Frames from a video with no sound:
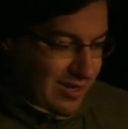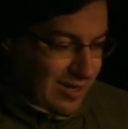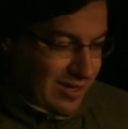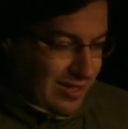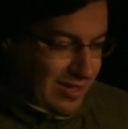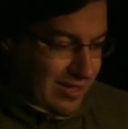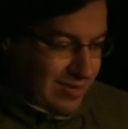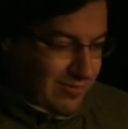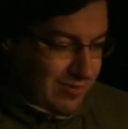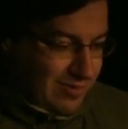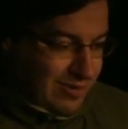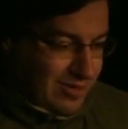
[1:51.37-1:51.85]

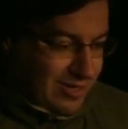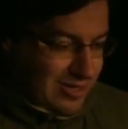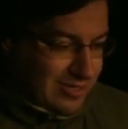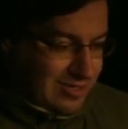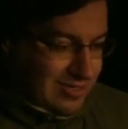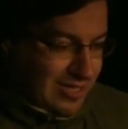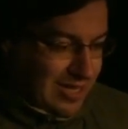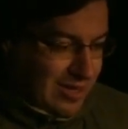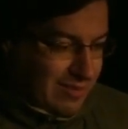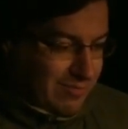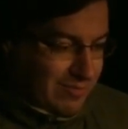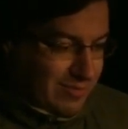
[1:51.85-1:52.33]
And then we're going to
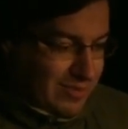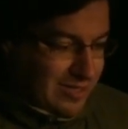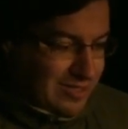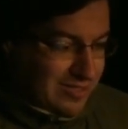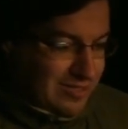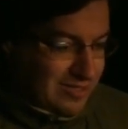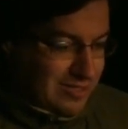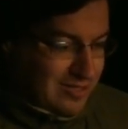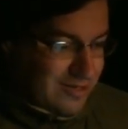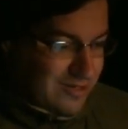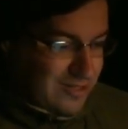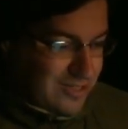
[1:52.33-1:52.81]
tap in the
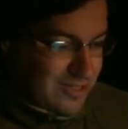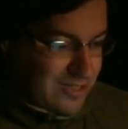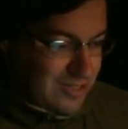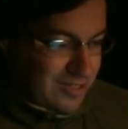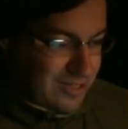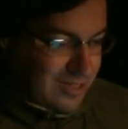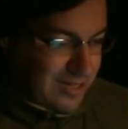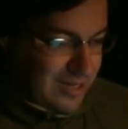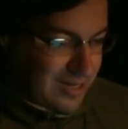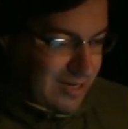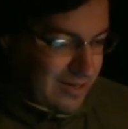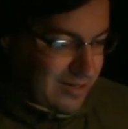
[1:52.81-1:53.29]
search
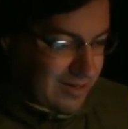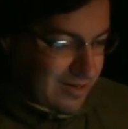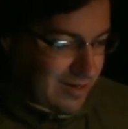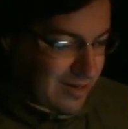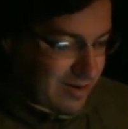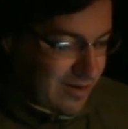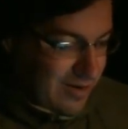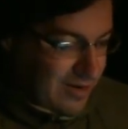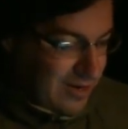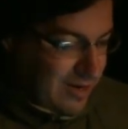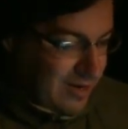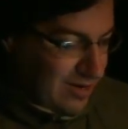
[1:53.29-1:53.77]

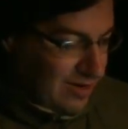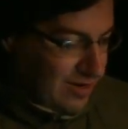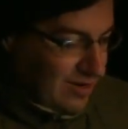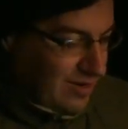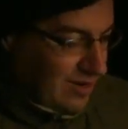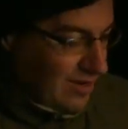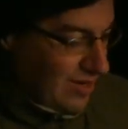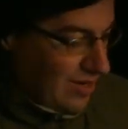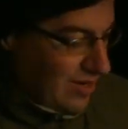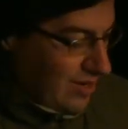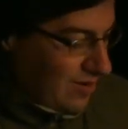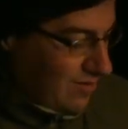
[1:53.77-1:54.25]
area,
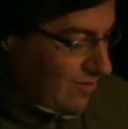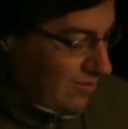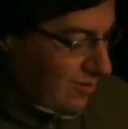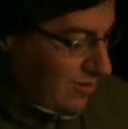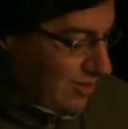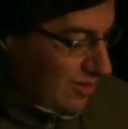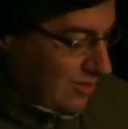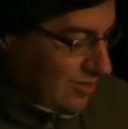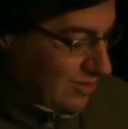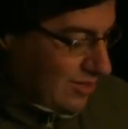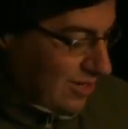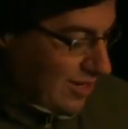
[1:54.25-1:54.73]
and we're
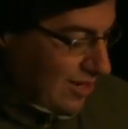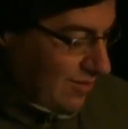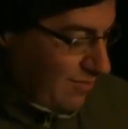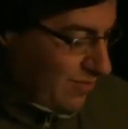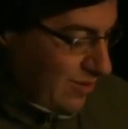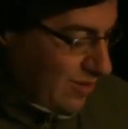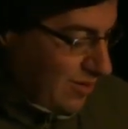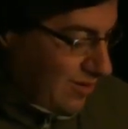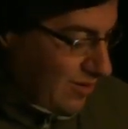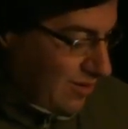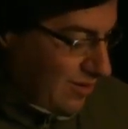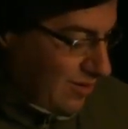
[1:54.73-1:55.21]
going to
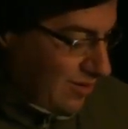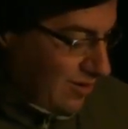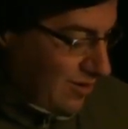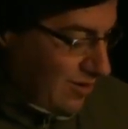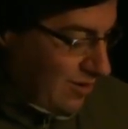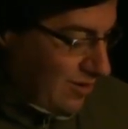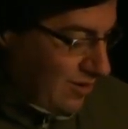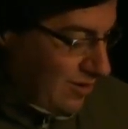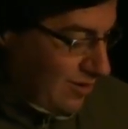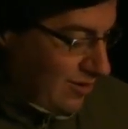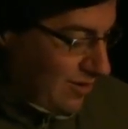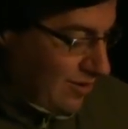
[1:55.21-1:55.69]
type in
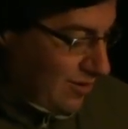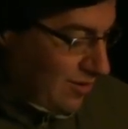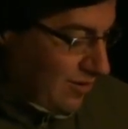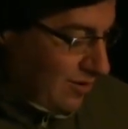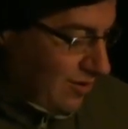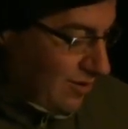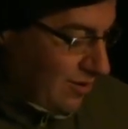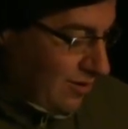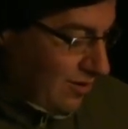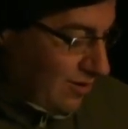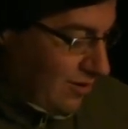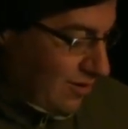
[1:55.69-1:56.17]

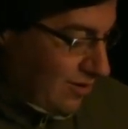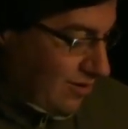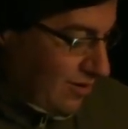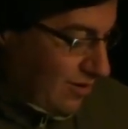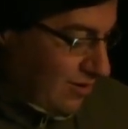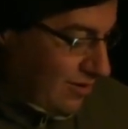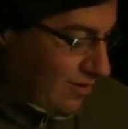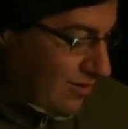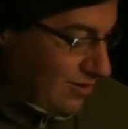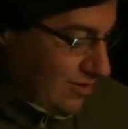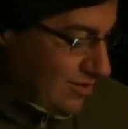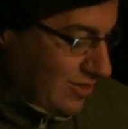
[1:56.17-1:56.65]

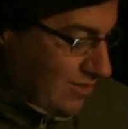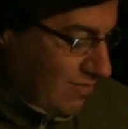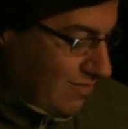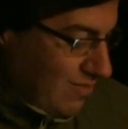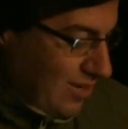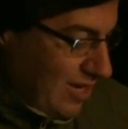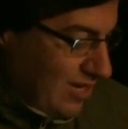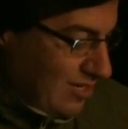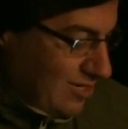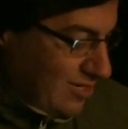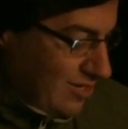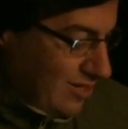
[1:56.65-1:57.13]
Ursa
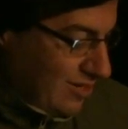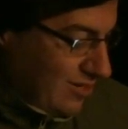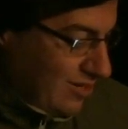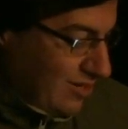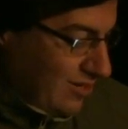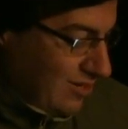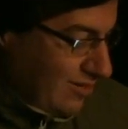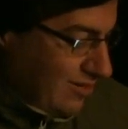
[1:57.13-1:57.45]
Major.